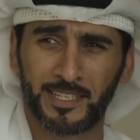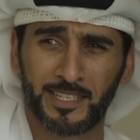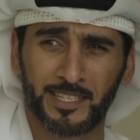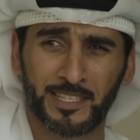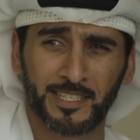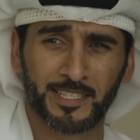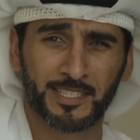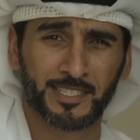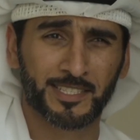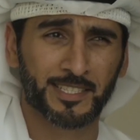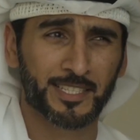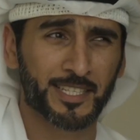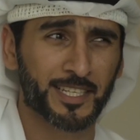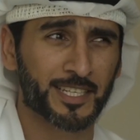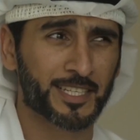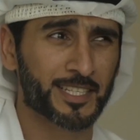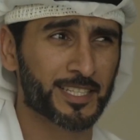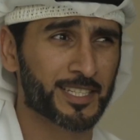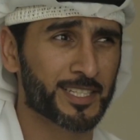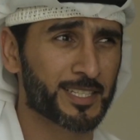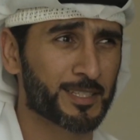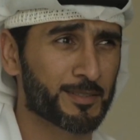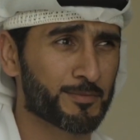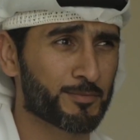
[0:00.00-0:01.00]
We have a
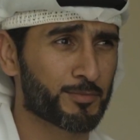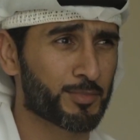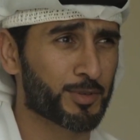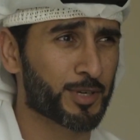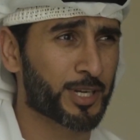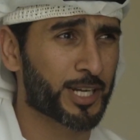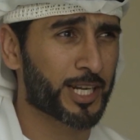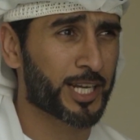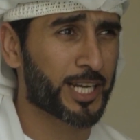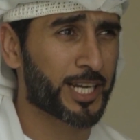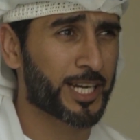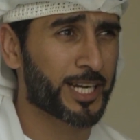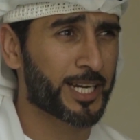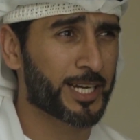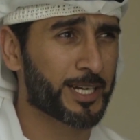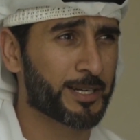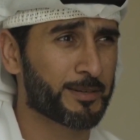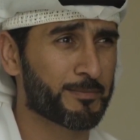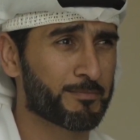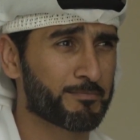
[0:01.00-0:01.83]
target in twenty twenty